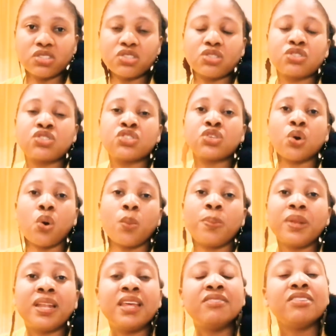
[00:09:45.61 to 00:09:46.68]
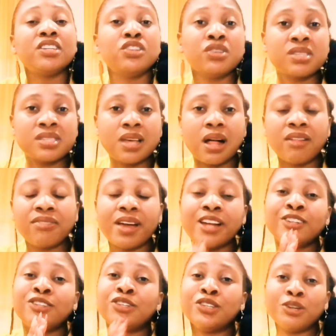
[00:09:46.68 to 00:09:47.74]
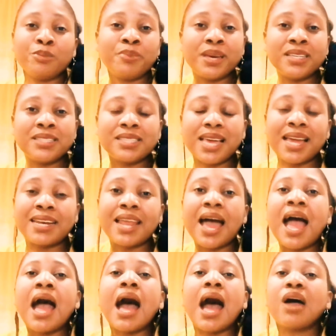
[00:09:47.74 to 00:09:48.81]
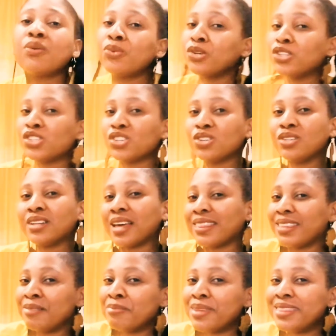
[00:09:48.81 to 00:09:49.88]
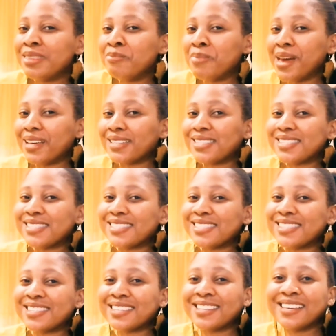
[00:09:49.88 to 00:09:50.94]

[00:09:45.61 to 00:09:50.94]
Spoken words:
So believe in yourself and do your best, and I wish you nothing but the best.